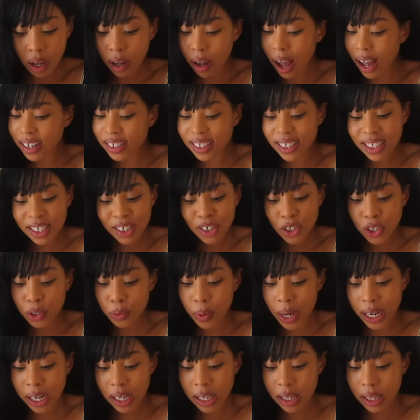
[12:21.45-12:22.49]
I didn't do
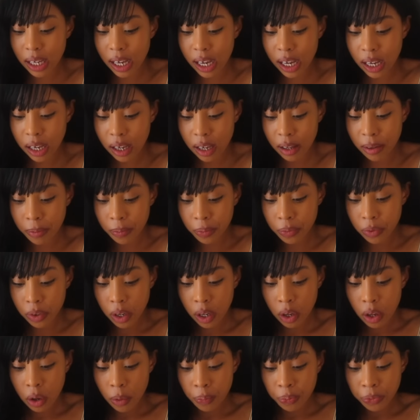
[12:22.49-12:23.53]
anything.
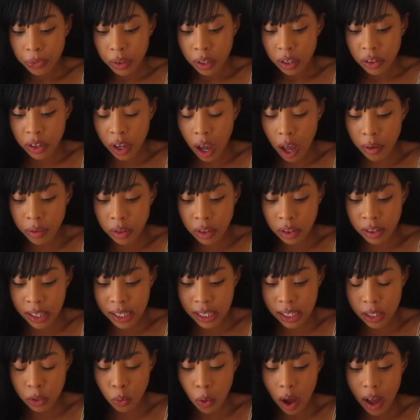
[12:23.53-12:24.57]

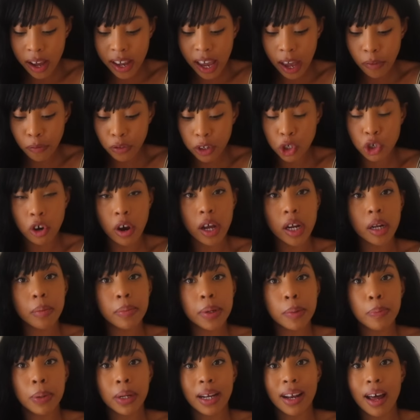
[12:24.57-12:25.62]
This is what I get for trying to
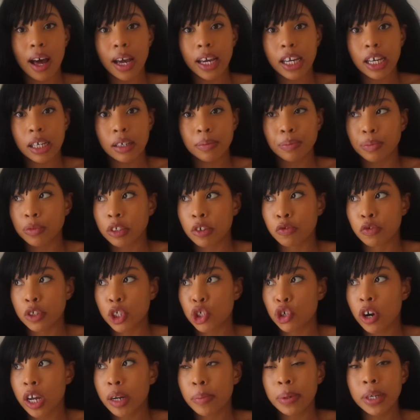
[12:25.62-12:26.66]
be polite, for
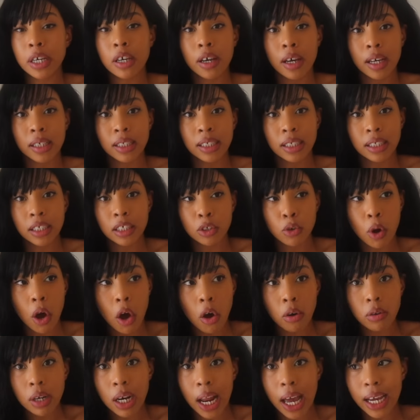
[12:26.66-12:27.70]
trying to be courteous to an
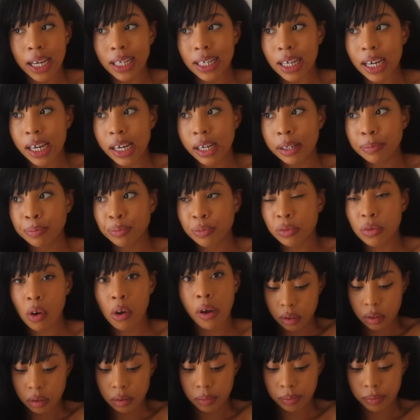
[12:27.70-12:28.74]
old lady.
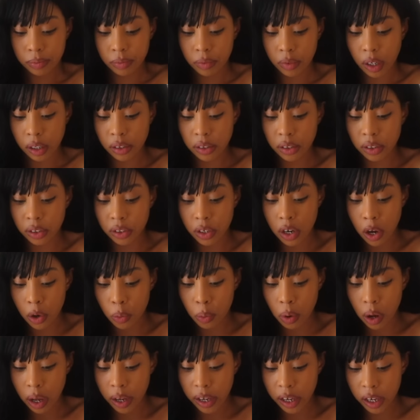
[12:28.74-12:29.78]
Snow
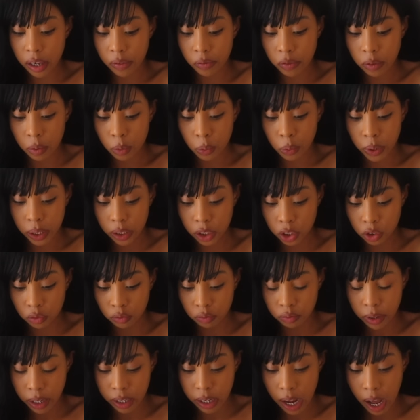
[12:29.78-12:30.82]
White, evil witch,
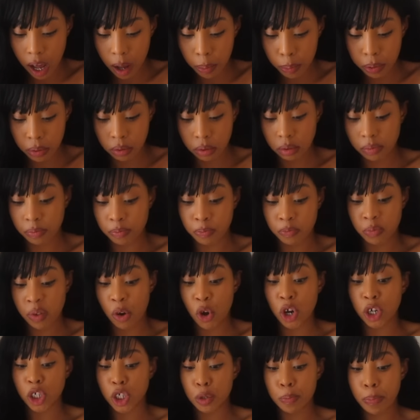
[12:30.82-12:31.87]
red apple,
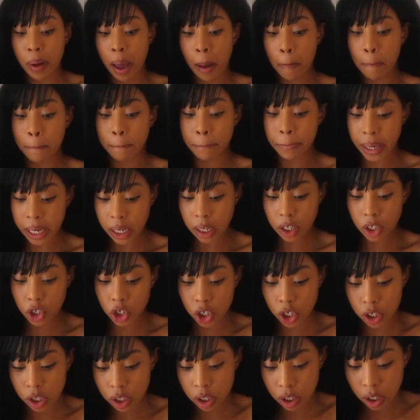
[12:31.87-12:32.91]
hunchback
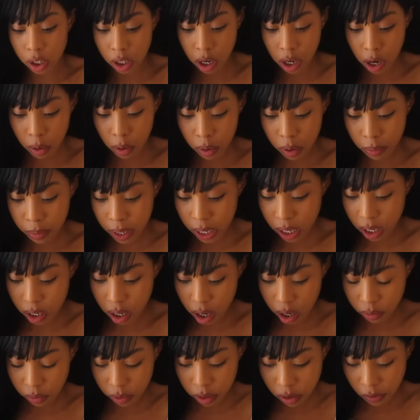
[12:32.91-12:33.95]
bitch. You know what I mean?
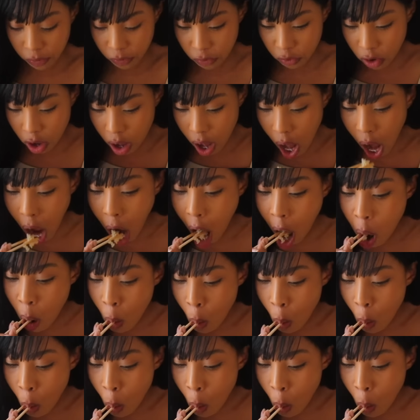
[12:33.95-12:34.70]
Like, what the fuck?